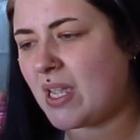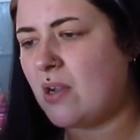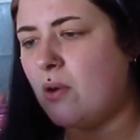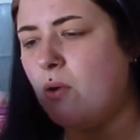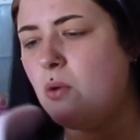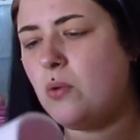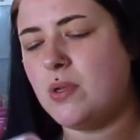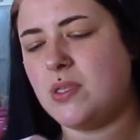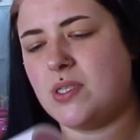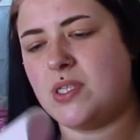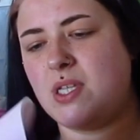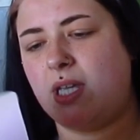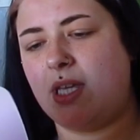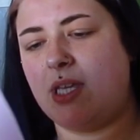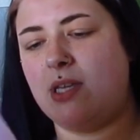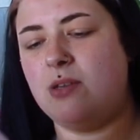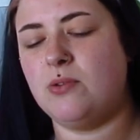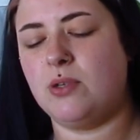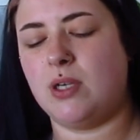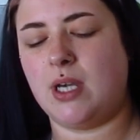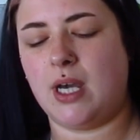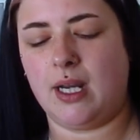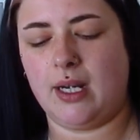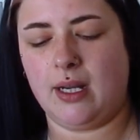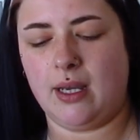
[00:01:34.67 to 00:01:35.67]
Oh, it's a
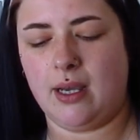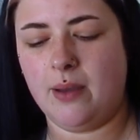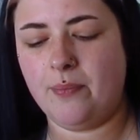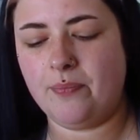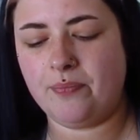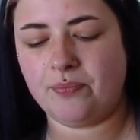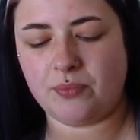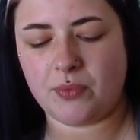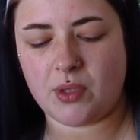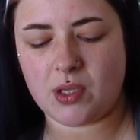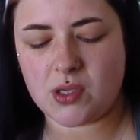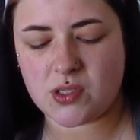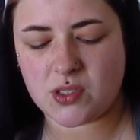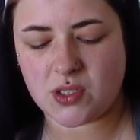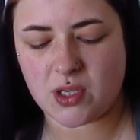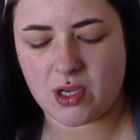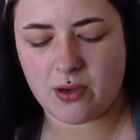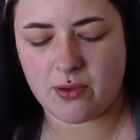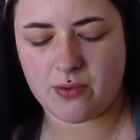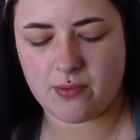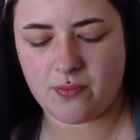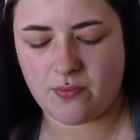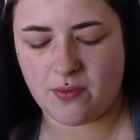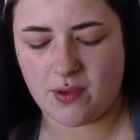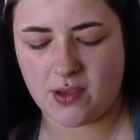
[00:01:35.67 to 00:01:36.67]
cute colour.
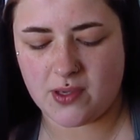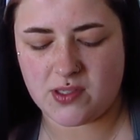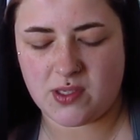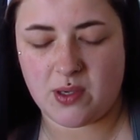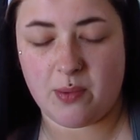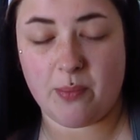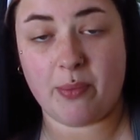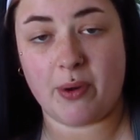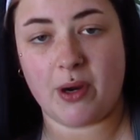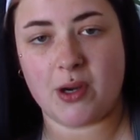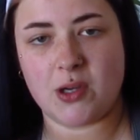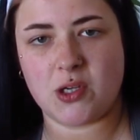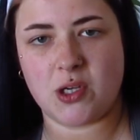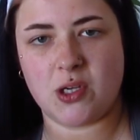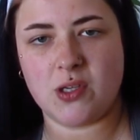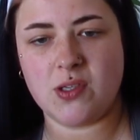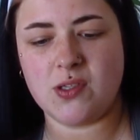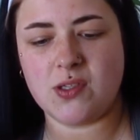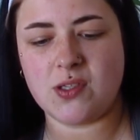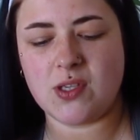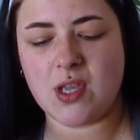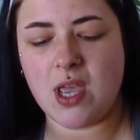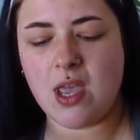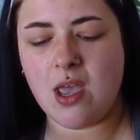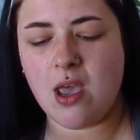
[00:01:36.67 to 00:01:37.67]
So, first
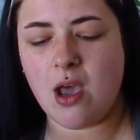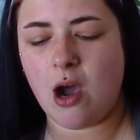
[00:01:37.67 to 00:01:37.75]
impressions.